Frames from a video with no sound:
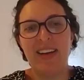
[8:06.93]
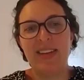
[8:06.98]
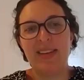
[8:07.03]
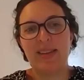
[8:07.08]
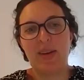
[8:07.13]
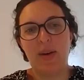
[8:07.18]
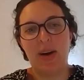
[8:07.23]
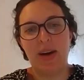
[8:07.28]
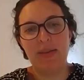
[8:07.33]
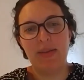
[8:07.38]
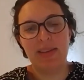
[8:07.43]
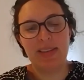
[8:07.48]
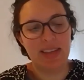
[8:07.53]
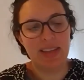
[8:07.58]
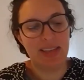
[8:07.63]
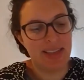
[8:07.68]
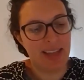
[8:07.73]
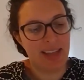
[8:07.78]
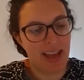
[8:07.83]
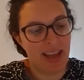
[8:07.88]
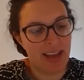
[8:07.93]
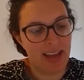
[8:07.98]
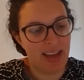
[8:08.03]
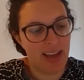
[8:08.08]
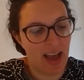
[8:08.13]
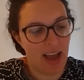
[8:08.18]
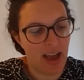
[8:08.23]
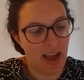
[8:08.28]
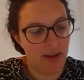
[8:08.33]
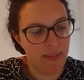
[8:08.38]
I was just
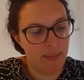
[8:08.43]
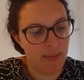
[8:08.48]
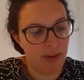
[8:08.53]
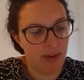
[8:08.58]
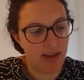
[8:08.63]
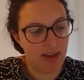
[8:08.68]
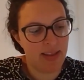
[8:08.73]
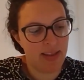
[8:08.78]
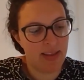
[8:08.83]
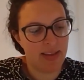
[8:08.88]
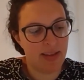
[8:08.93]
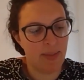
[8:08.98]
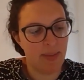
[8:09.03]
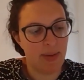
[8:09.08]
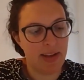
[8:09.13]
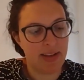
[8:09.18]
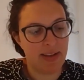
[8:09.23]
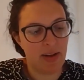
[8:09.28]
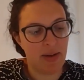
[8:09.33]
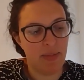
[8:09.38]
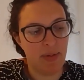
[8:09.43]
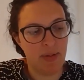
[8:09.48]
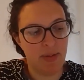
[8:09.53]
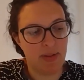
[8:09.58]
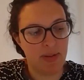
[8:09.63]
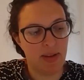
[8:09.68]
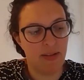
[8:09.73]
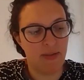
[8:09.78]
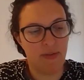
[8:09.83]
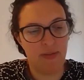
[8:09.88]
saying some
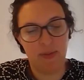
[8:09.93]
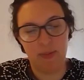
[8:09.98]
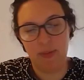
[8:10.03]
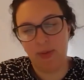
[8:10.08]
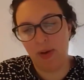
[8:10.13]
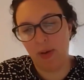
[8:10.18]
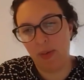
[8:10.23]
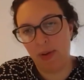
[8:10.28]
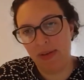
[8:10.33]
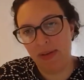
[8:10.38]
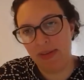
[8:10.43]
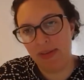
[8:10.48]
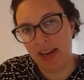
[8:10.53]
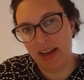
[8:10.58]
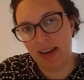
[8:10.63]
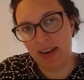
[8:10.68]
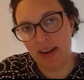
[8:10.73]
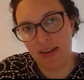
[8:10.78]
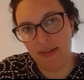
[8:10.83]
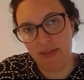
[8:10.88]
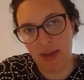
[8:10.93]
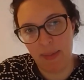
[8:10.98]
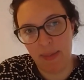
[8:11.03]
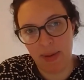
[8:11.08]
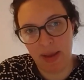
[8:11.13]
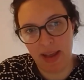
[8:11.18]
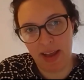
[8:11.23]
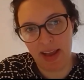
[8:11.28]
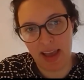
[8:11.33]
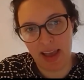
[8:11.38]
examples that we've seen of there
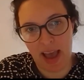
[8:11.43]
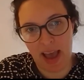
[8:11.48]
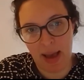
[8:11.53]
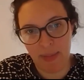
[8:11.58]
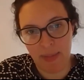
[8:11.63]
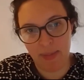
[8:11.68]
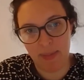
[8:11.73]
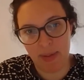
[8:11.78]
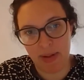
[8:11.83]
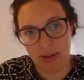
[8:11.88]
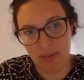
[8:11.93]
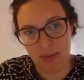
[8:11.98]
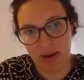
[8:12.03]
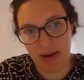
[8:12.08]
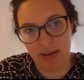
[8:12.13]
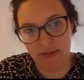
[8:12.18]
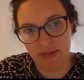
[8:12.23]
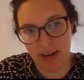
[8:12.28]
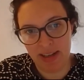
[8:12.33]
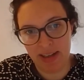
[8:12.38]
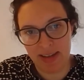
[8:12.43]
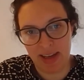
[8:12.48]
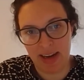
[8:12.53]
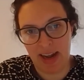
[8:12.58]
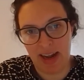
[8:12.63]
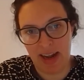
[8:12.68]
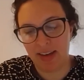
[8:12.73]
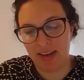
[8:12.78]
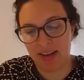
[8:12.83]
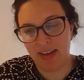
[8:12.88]
being a gap between risk
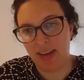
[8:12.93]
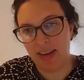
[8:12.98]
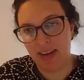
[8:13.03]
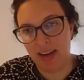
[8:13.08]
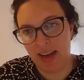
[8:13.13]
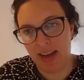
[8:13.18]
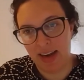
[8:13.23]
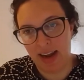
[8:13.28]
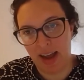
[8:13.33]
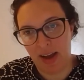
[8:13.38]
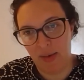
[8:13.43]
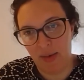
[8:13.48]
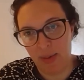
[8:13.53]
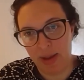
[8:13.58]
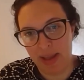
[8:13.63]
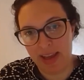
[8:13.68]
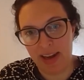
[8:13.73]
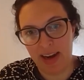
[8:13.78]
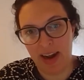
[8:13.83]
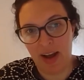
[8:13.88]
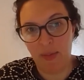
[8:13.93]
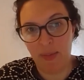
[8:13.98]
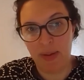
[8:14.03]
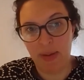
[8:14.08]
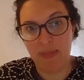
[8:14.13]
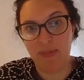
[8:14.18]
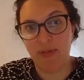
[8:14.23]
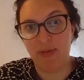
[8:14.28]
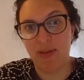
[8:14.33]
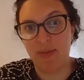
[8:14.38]
and action and how we can help
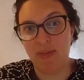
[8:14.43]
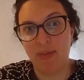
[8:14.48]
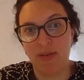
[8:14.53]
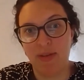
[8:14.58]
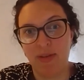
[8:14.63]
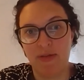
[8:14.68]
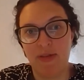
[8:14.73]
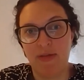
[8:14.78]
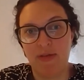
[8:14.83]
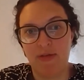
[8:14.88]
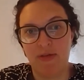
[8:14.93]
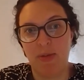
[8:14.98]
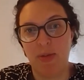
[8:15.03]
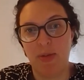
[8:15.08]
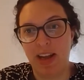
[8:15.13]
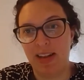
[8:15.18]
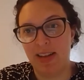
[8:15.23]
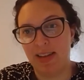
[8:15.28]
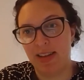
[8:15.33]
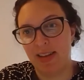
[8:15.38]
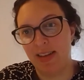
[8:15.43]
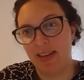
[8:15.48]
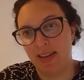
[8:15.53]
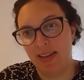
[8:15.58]
people to move through it.